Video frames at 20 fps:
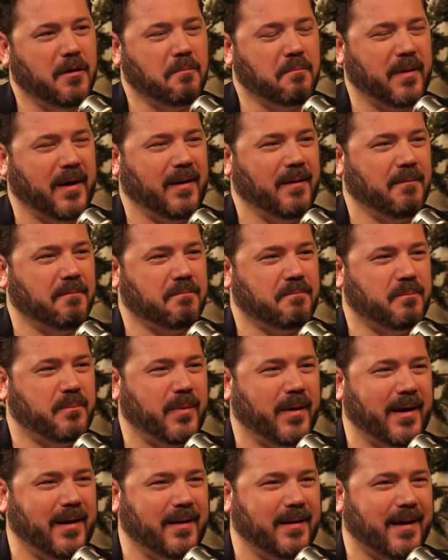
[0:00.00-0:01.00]
but
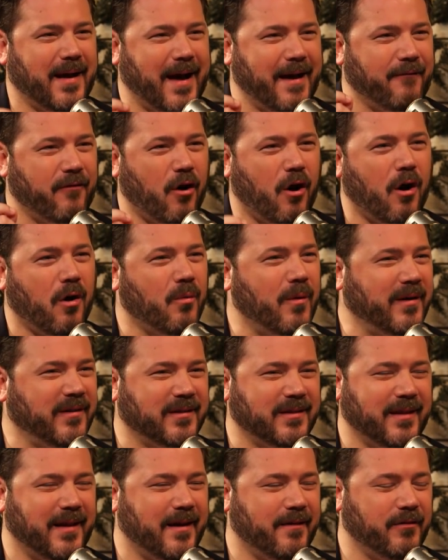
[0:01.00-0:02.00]
But I've
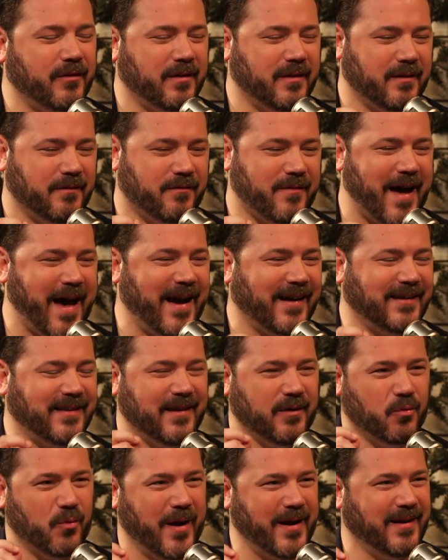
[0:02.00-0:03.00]
always loved the fact
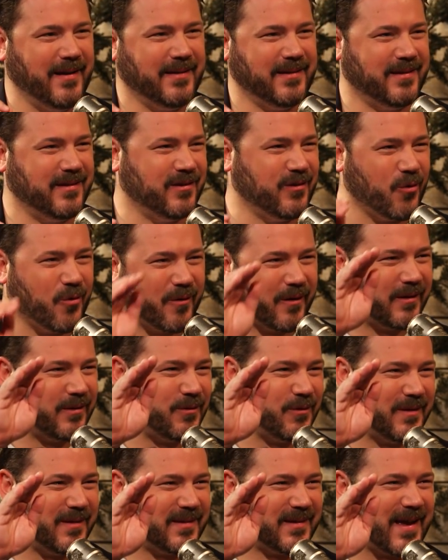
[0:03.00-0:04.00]
that when it's soaring
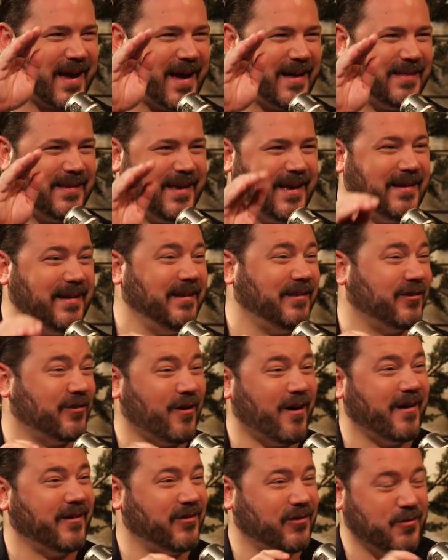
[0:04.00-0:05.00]
through the sky at the end, it
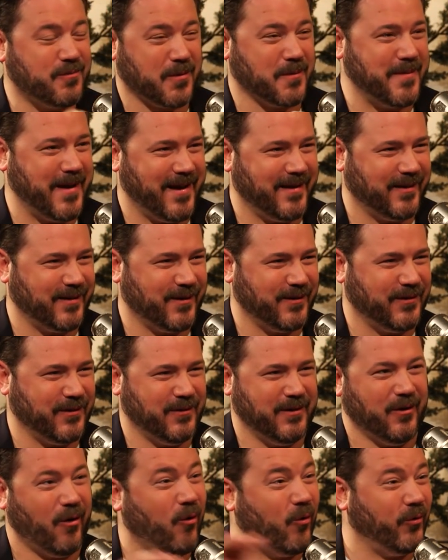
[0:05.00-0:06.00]
saw a Superman
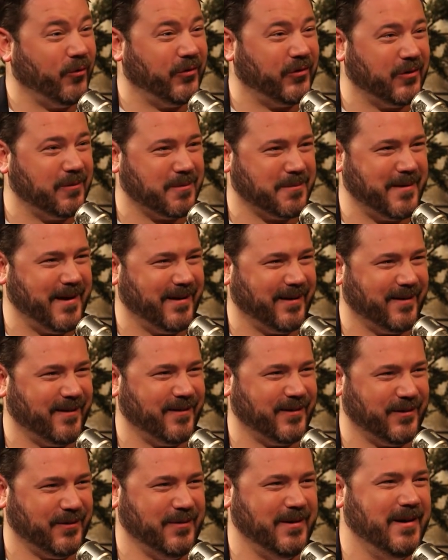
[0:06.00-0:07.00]
cartoon, an old Superman
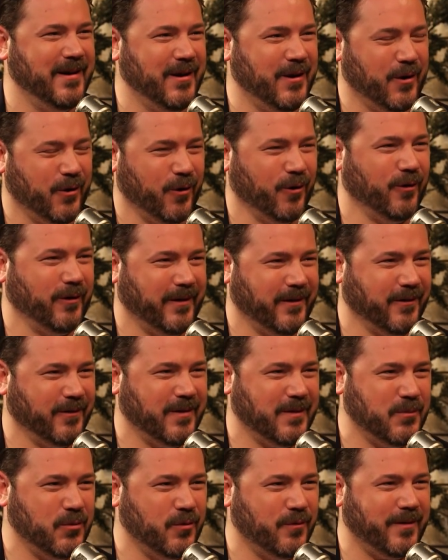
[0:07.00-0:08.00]
cartoon earlier in
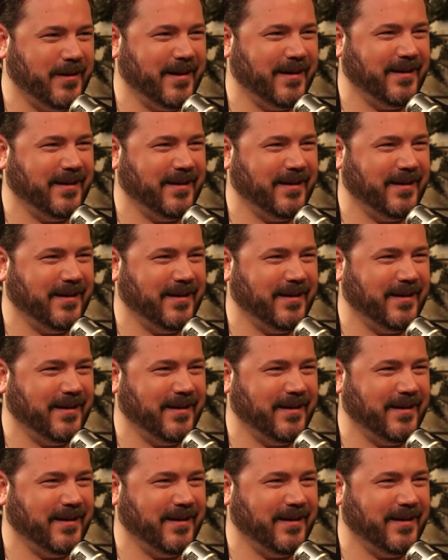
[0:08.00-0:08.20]
the movie.